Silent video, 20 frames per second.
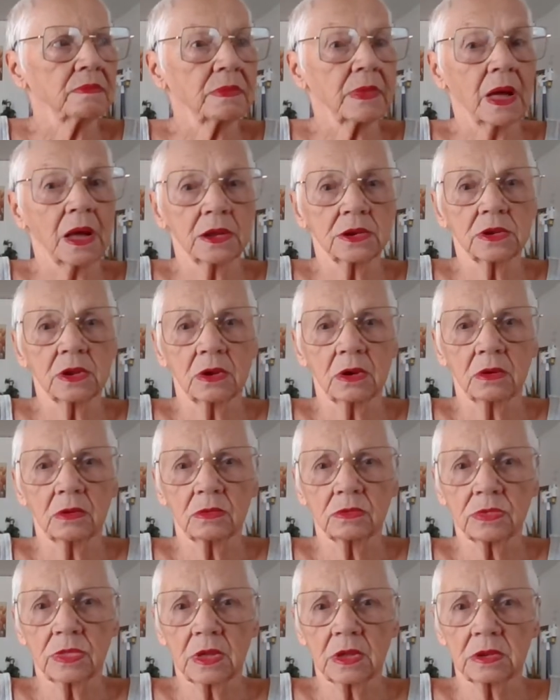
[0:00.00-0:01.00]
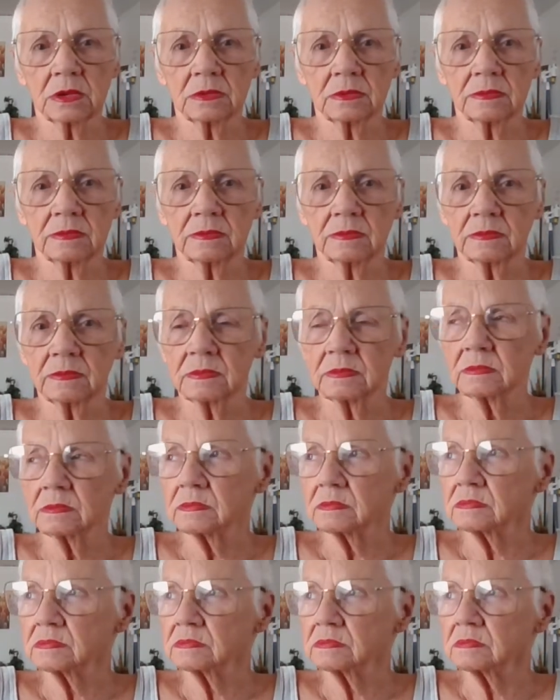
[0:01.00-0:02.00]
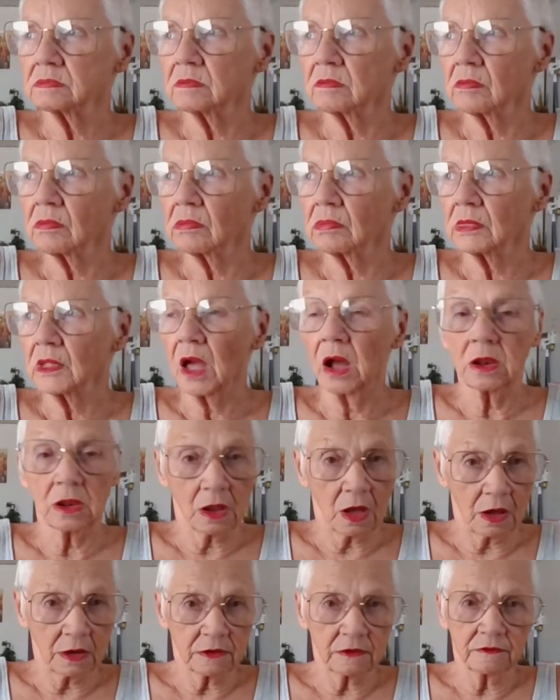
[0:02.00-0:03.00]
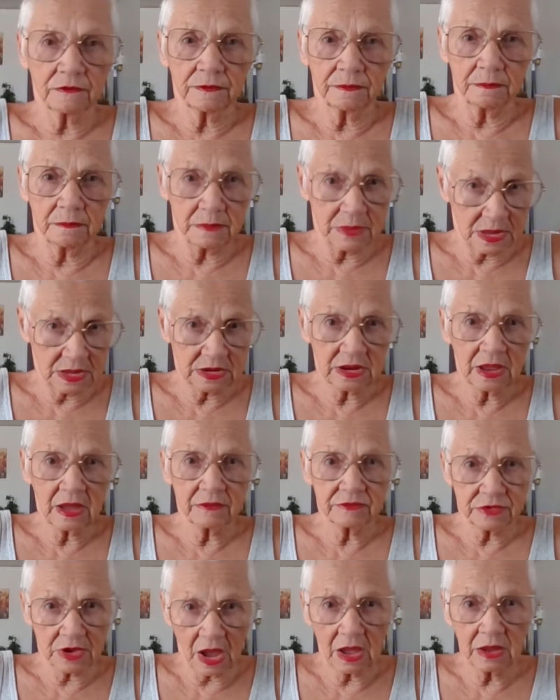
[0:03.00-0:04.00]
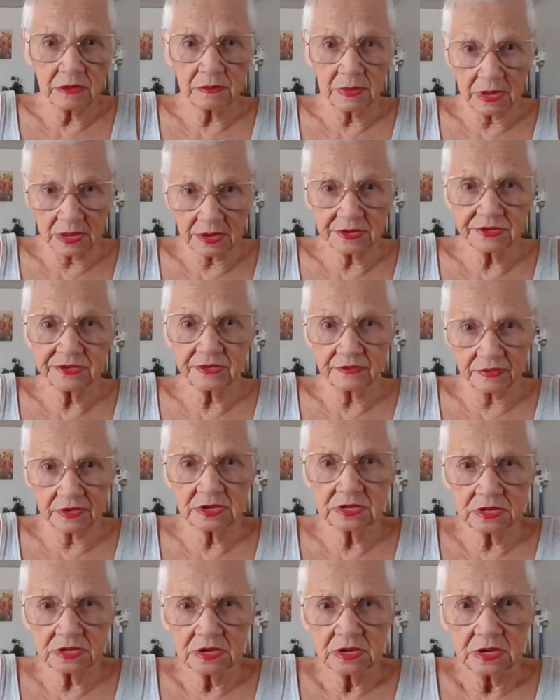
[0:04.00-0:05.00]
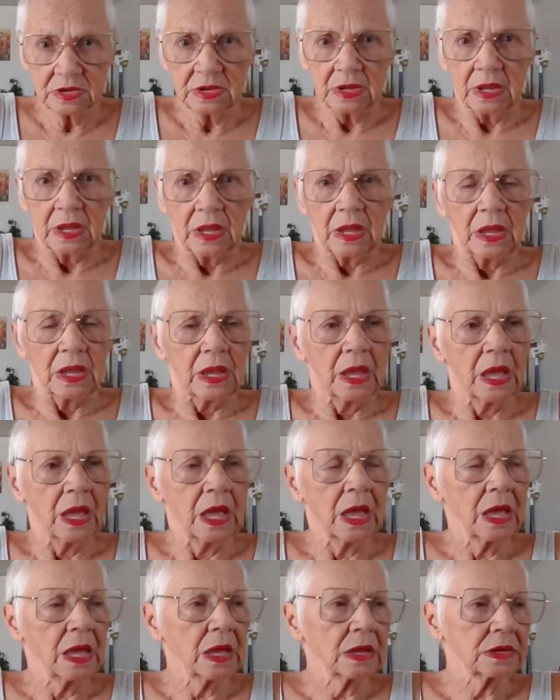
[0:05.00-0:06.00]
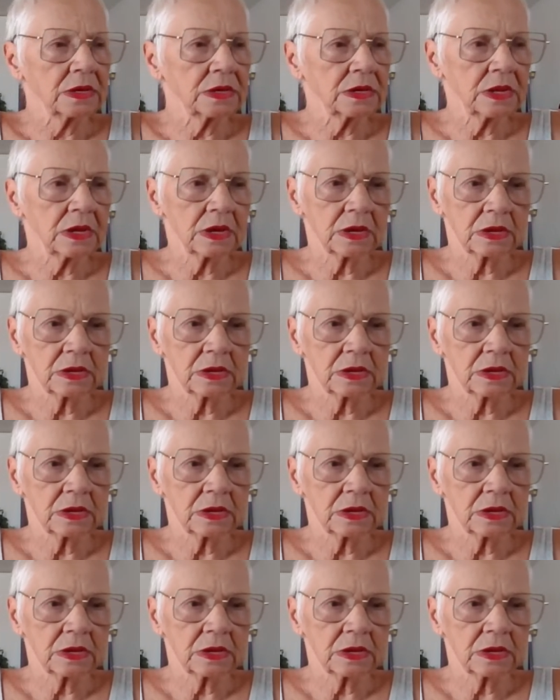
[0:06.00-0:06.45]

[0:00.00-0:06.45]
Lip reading: I know that a lot of men have died because of it, and